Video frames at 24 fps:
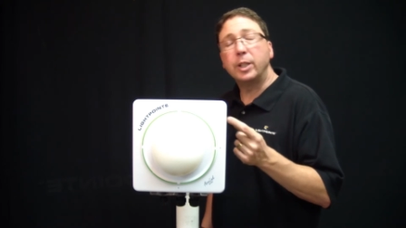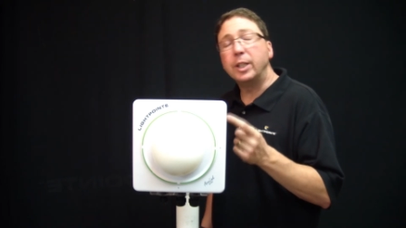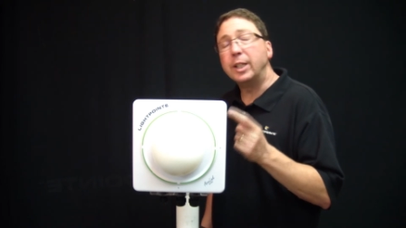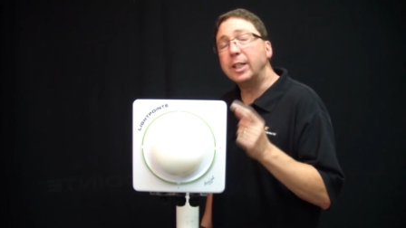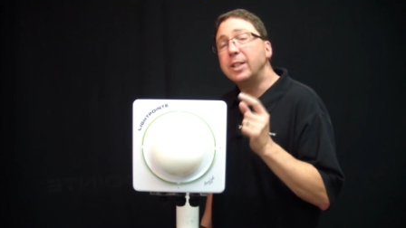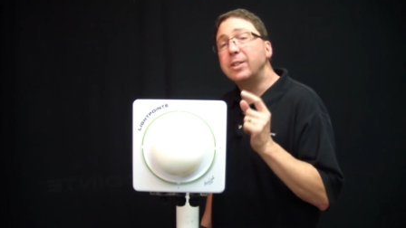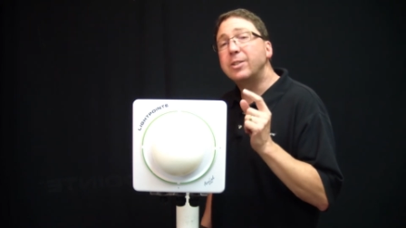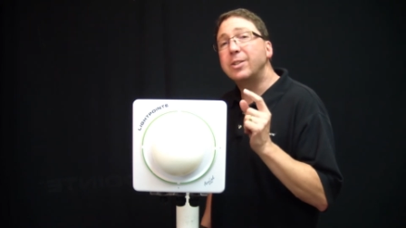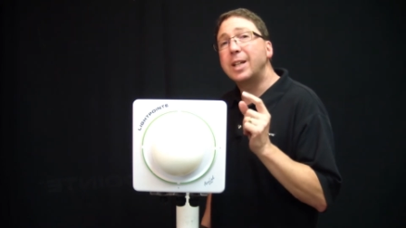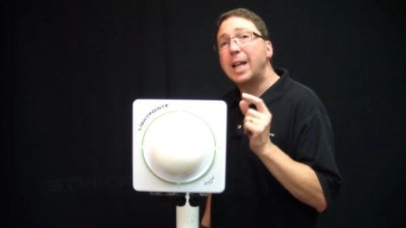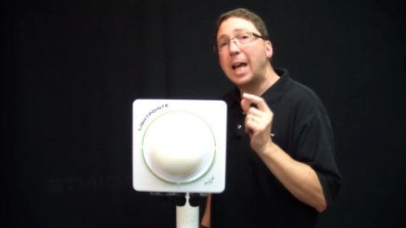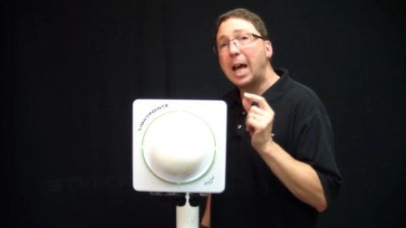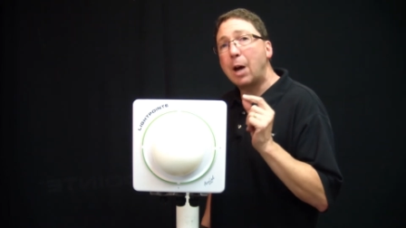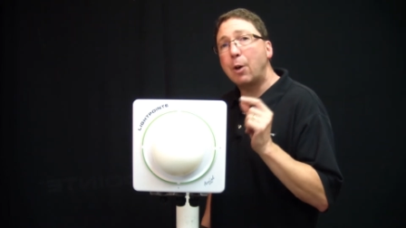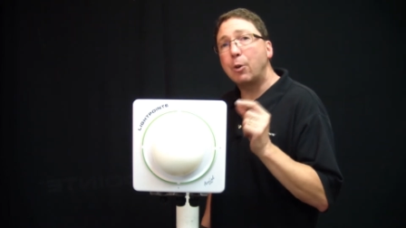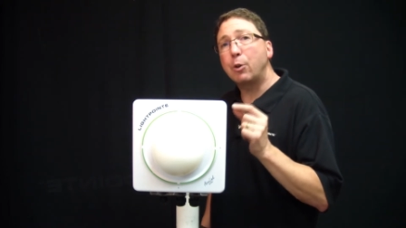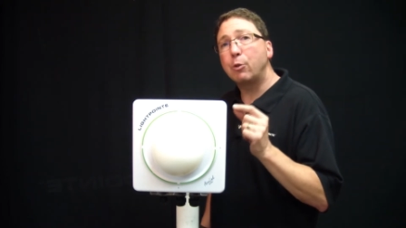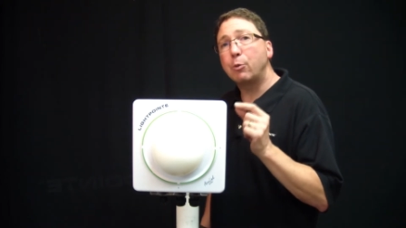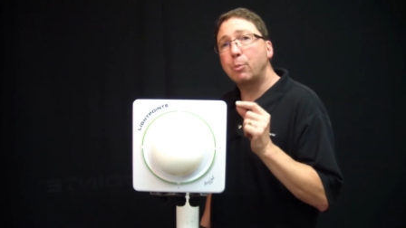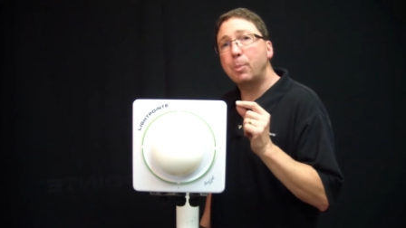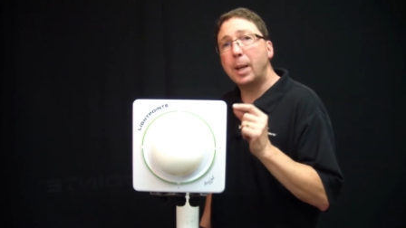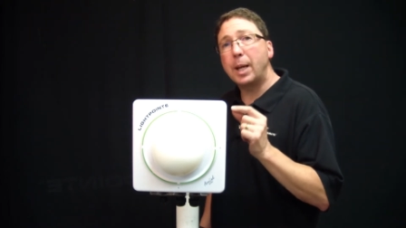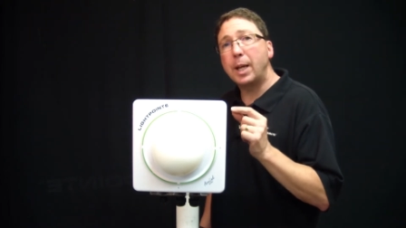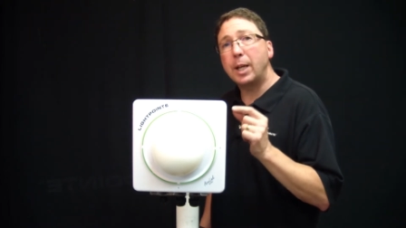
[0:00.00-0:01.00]
It is an
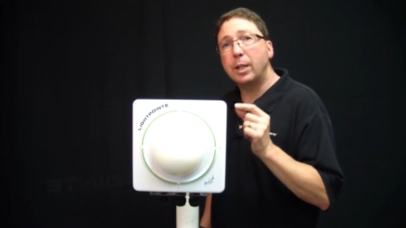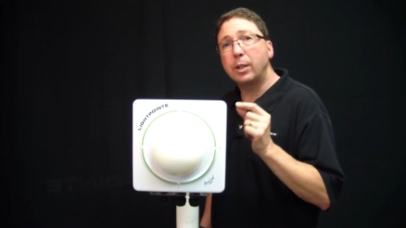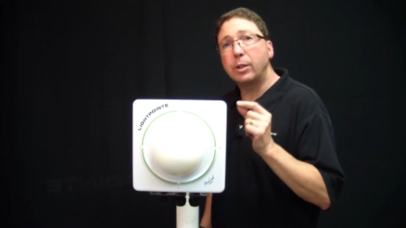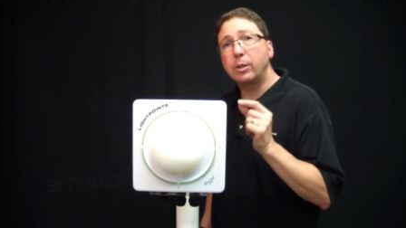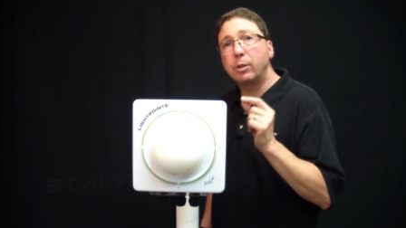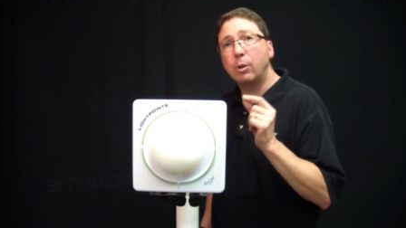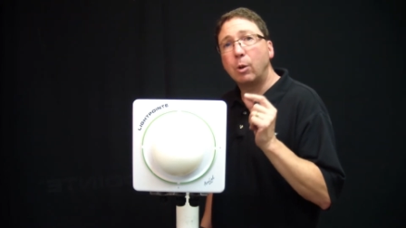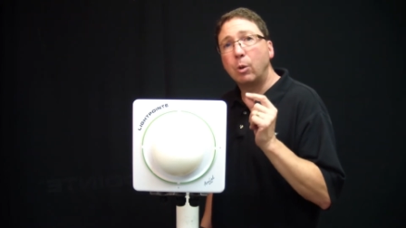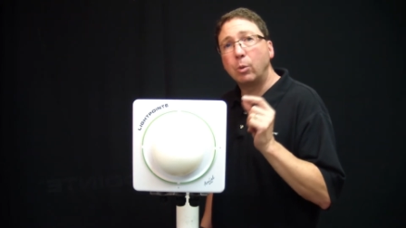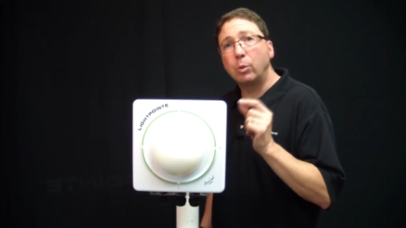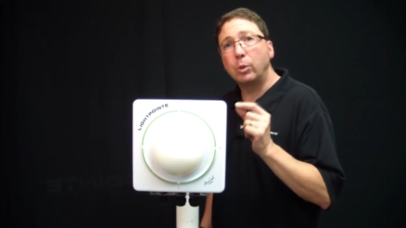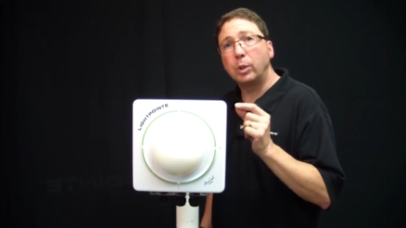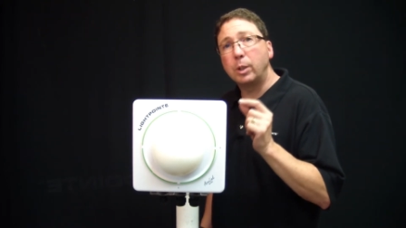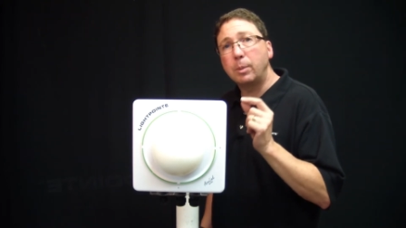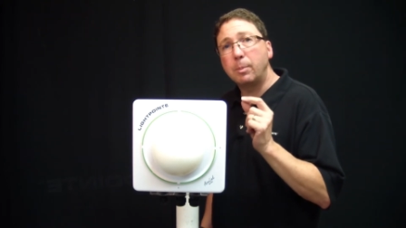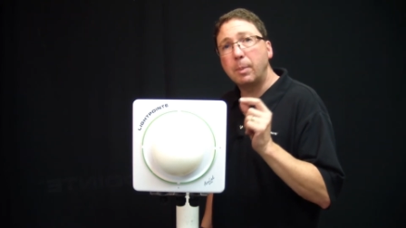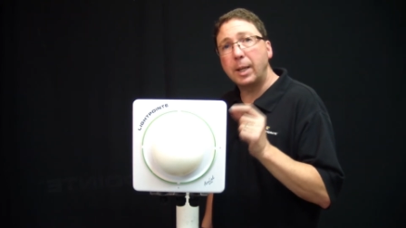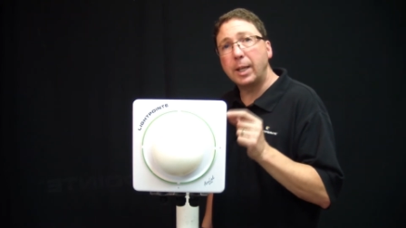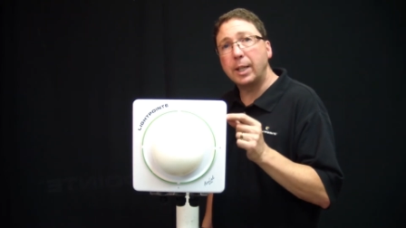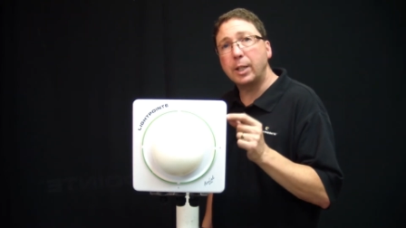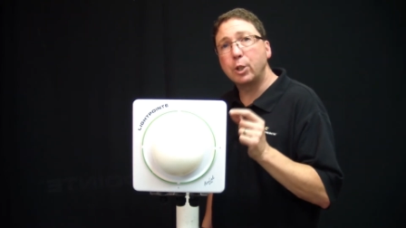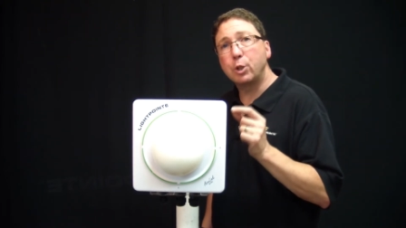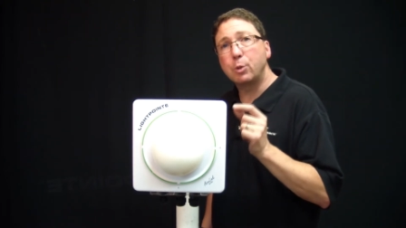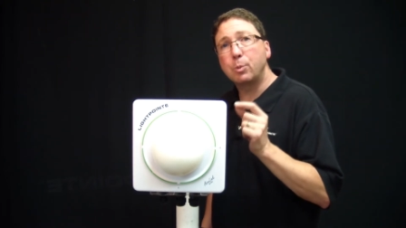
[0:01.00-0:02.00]
out-of-band only
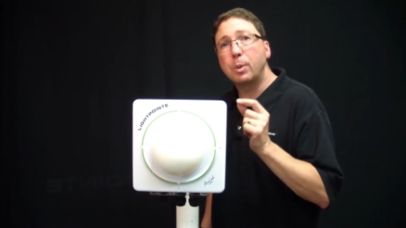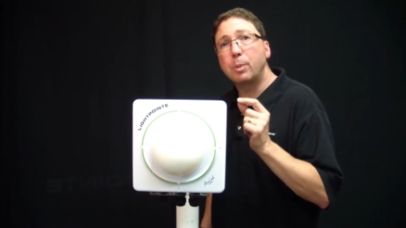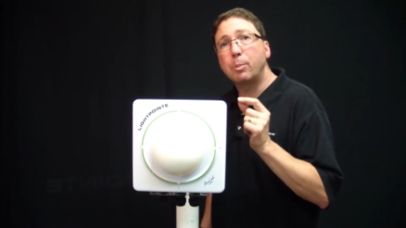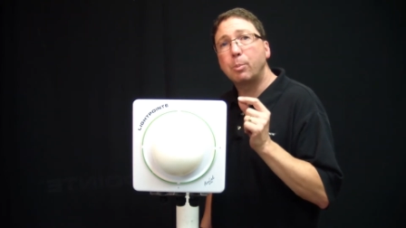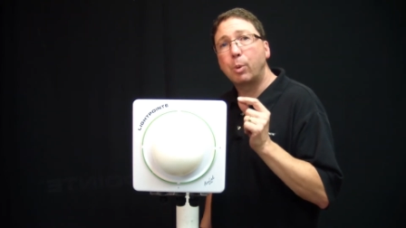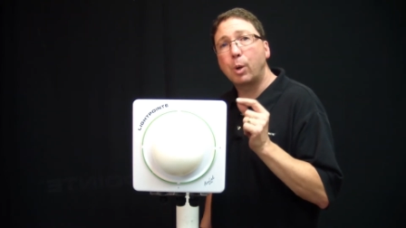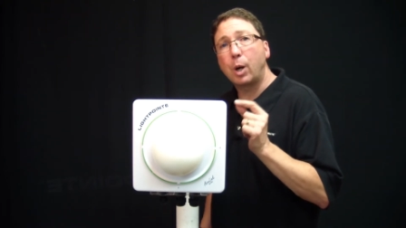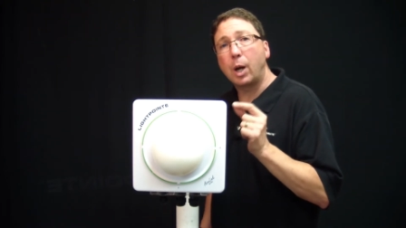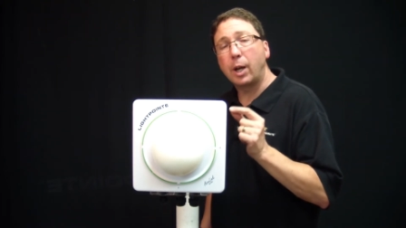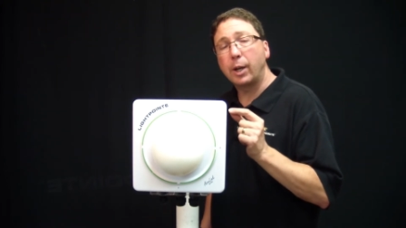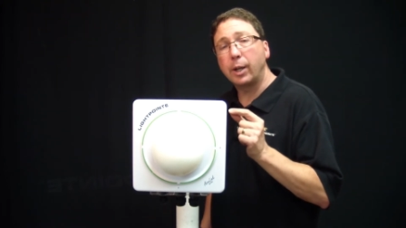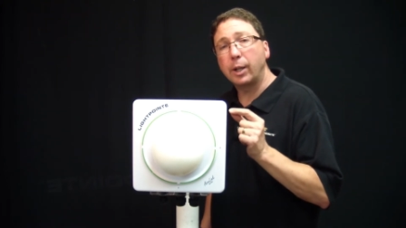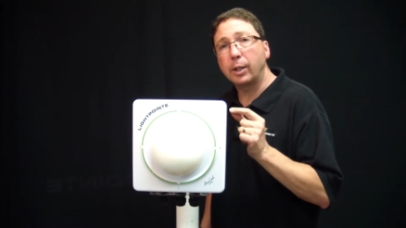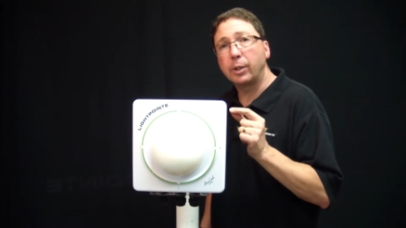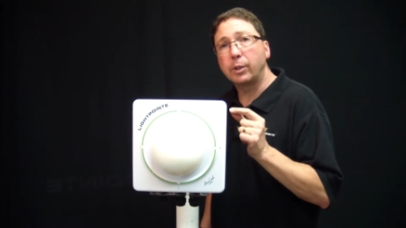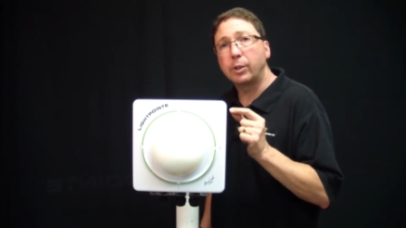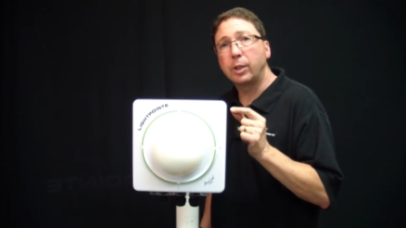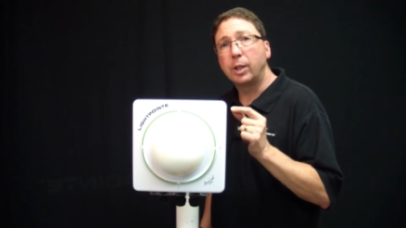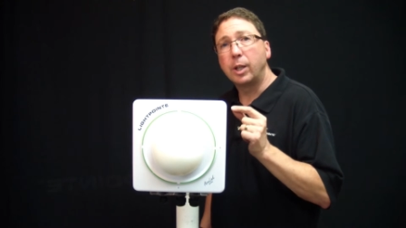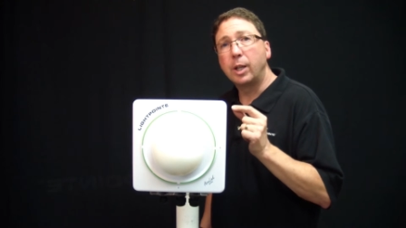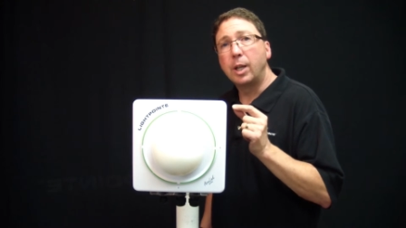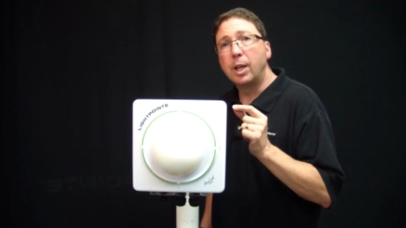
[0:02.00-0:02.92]
management product.